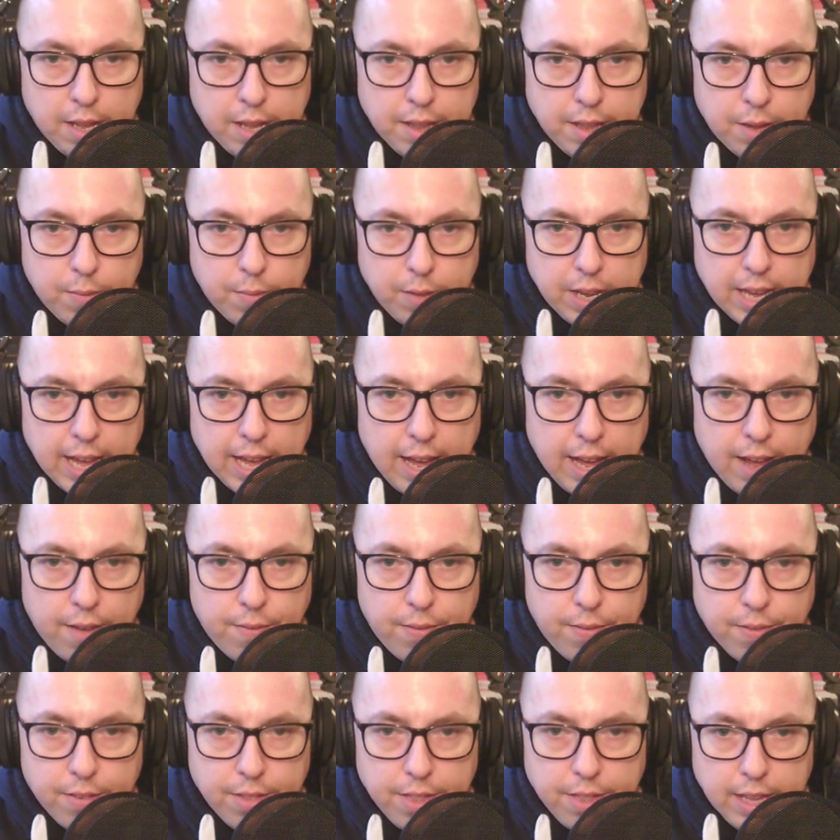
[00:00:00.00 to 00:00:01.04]
then we have
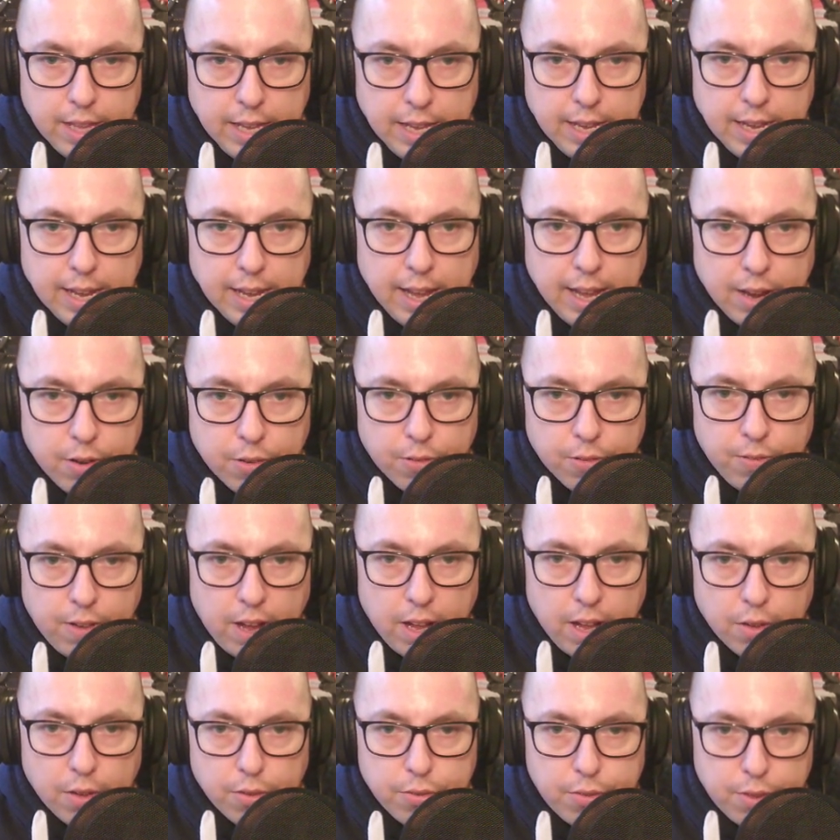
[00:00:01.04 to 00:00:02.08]
the header
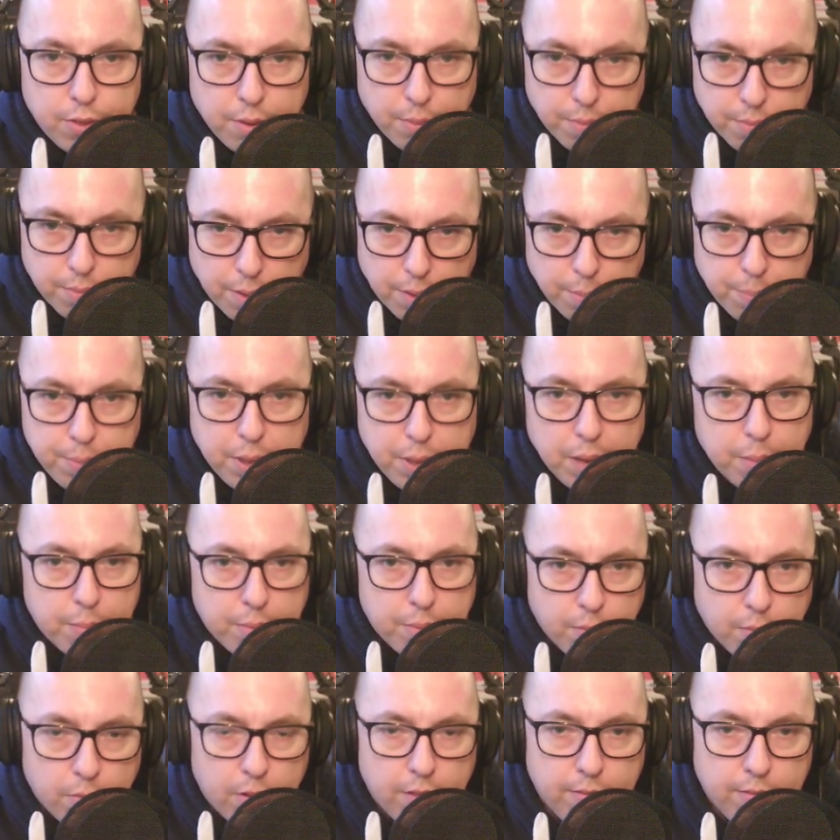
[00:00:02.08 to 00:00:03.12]
files, the, the pip,
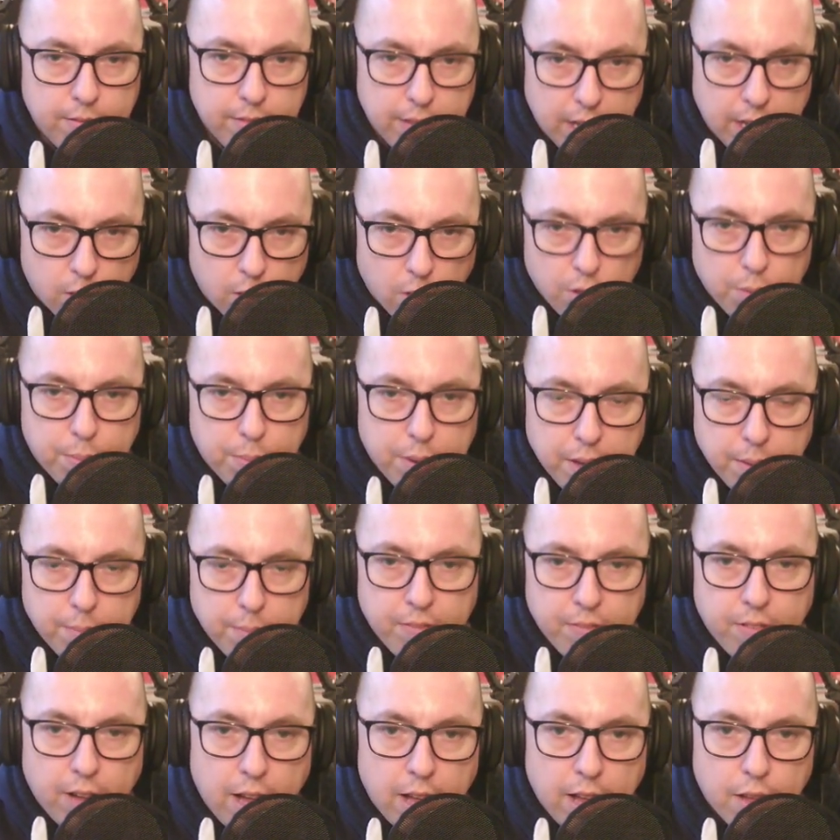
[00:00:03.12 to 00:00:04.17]
what they call the pip
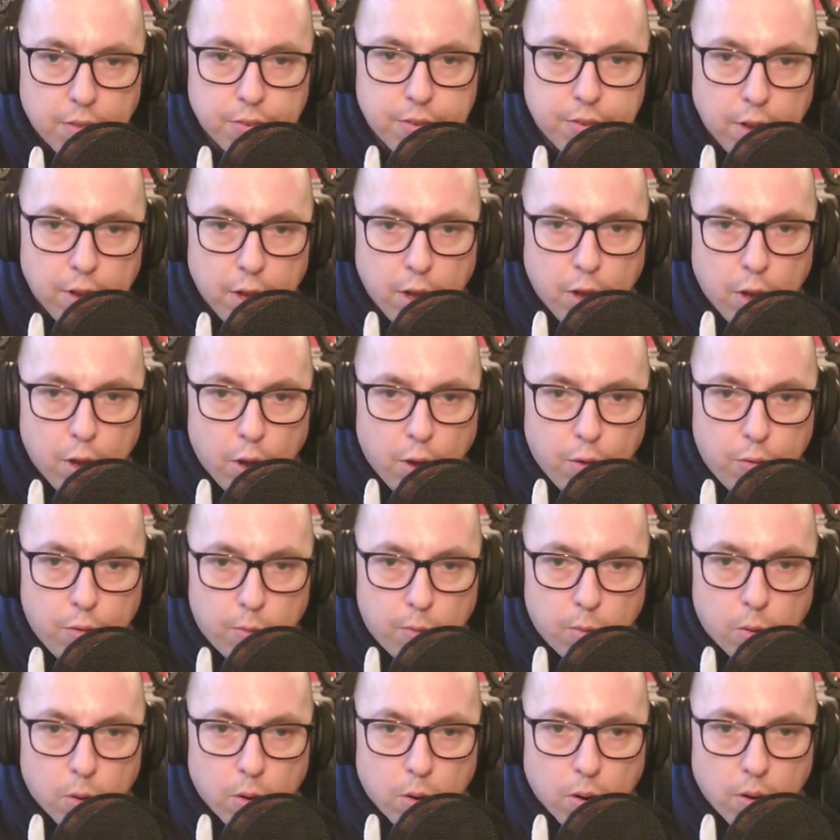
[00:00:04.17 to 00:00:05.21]
files
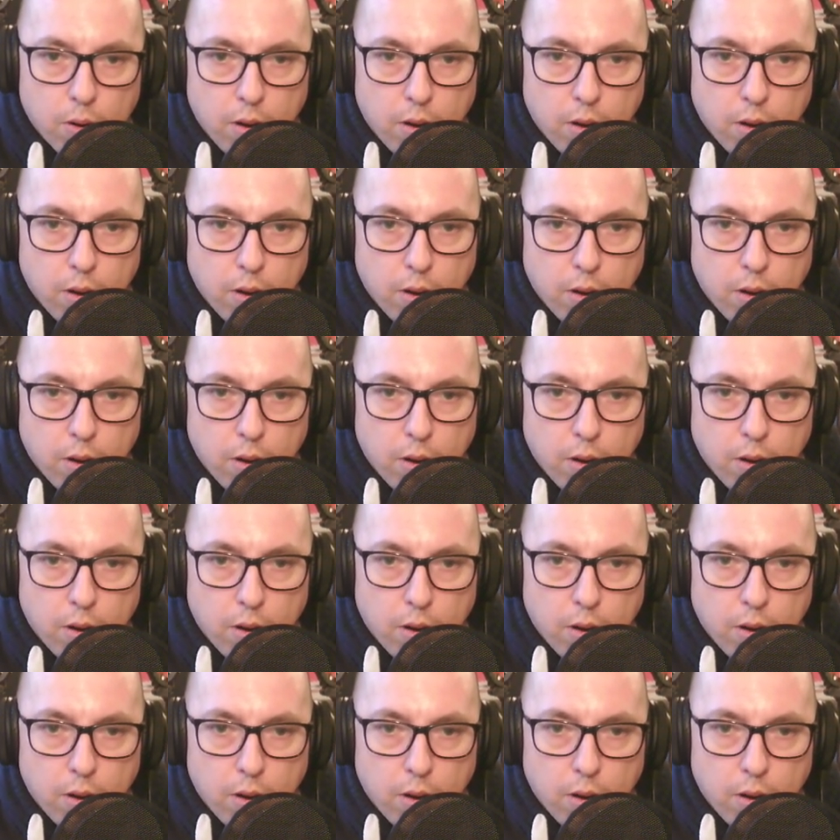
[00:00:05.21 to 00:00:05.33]
for